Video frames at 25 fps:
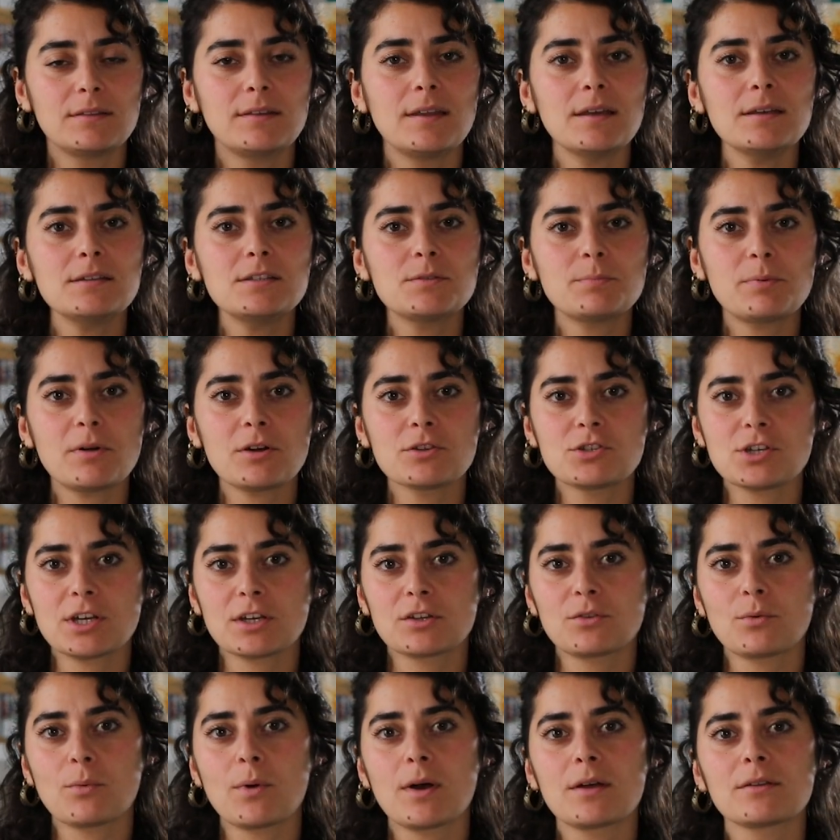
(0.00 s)
this
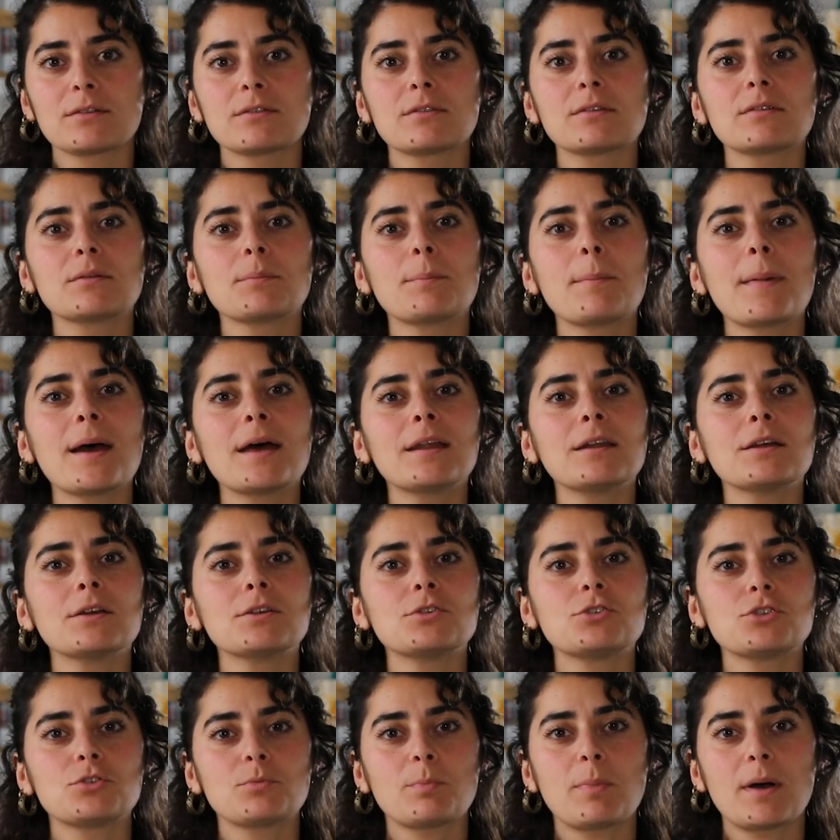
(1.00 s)
project was
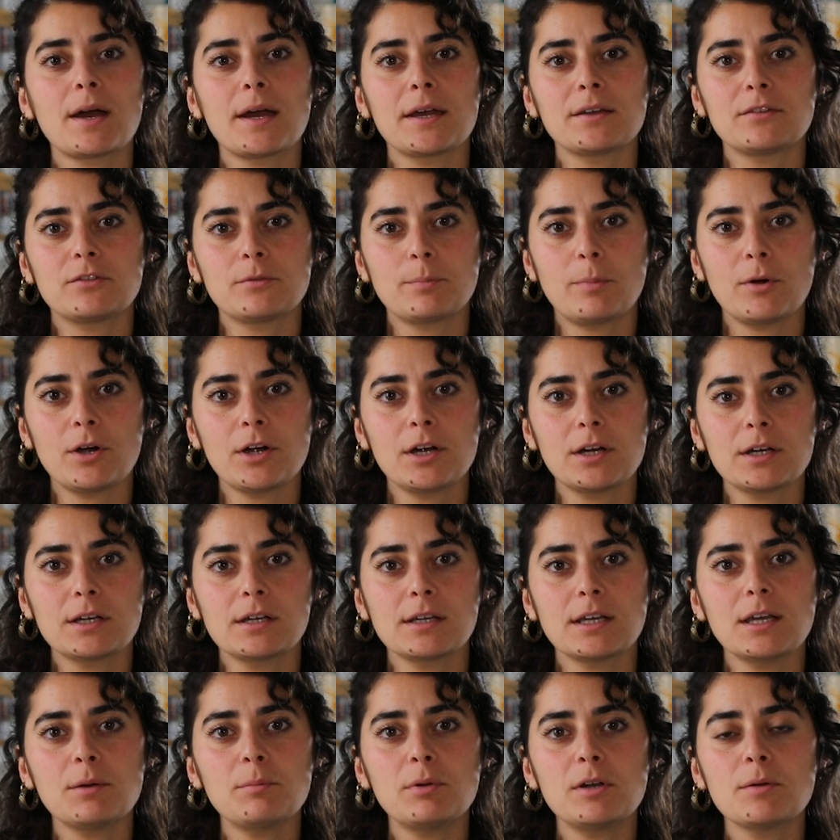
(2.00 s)
managed by Spark,
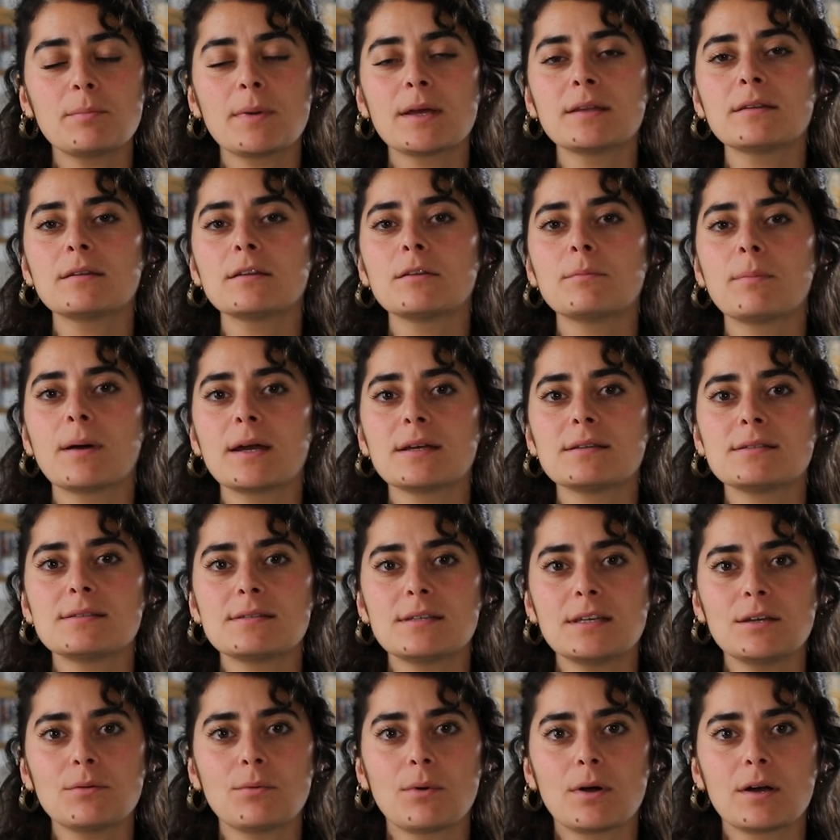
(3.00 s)
implemented by
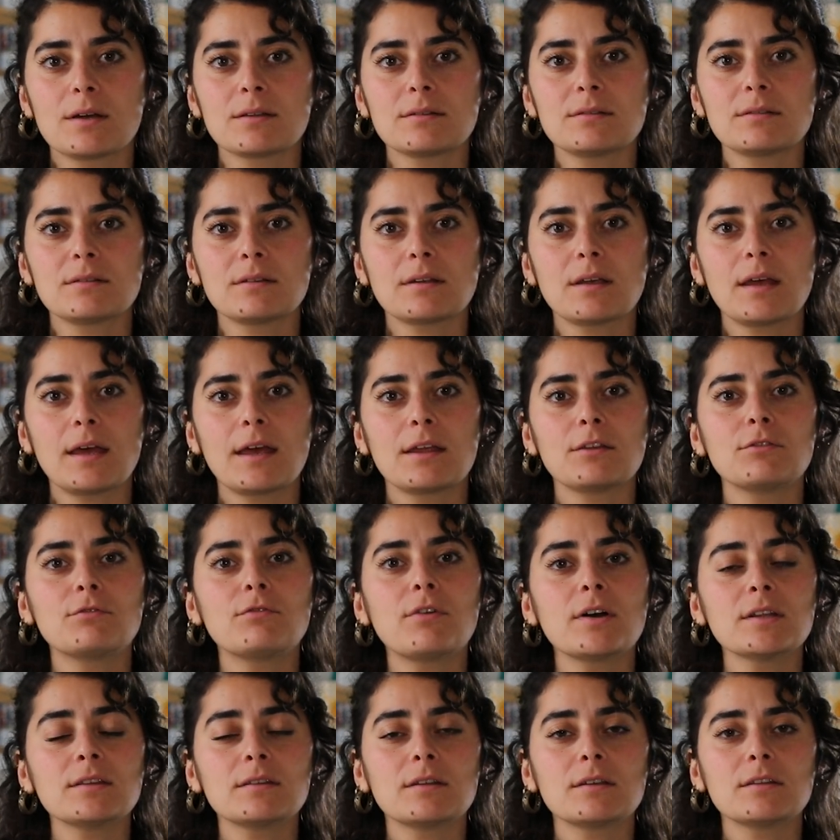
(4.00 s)
CWAS, and
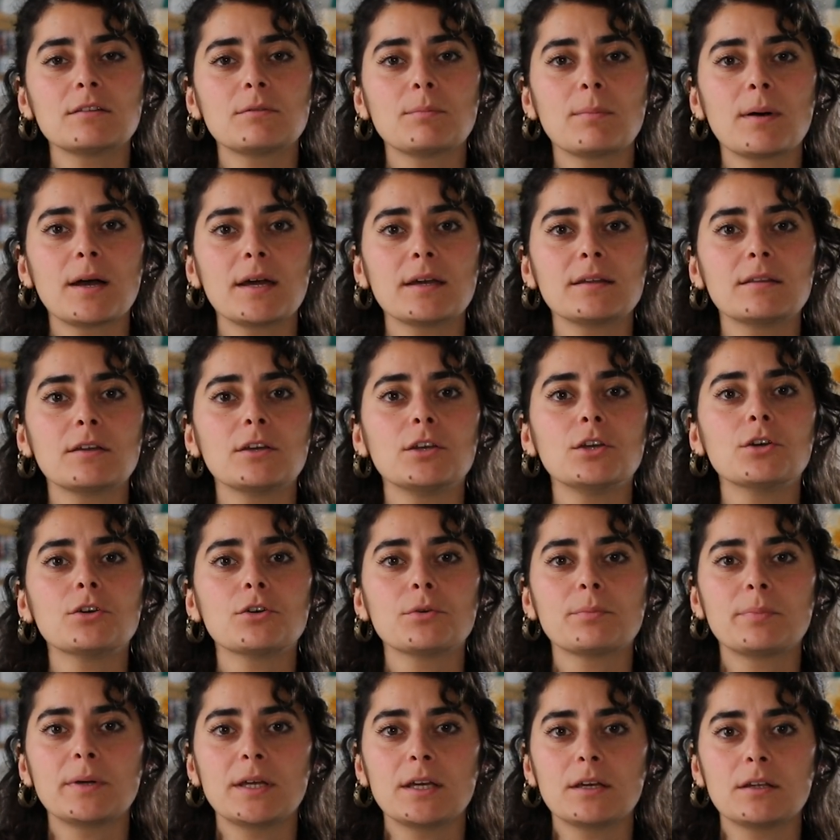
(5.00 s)
funded by the
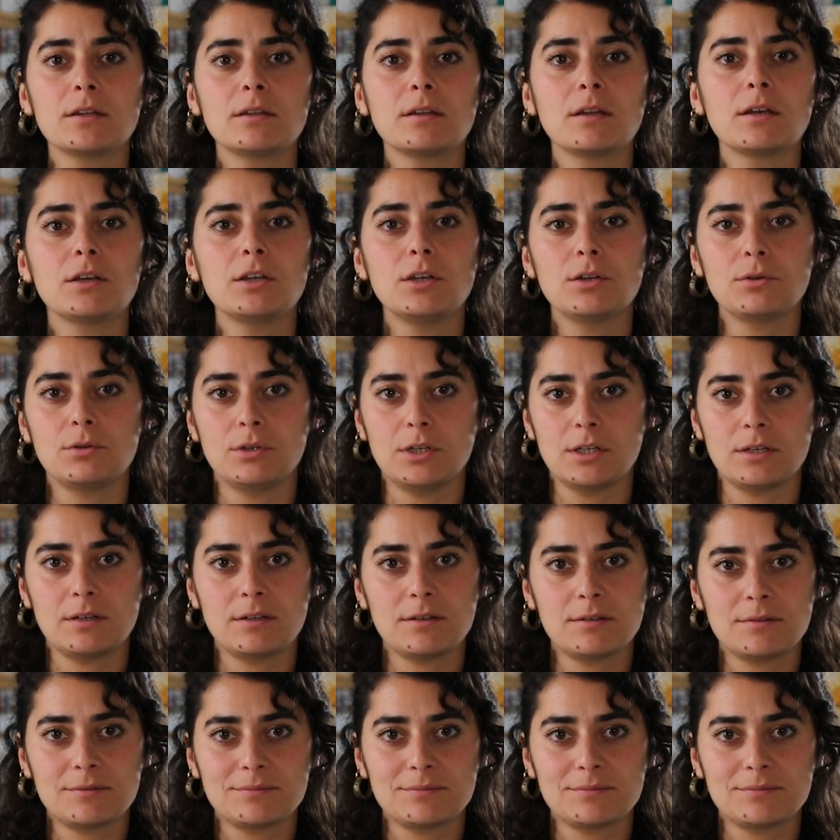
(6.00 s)
European Union.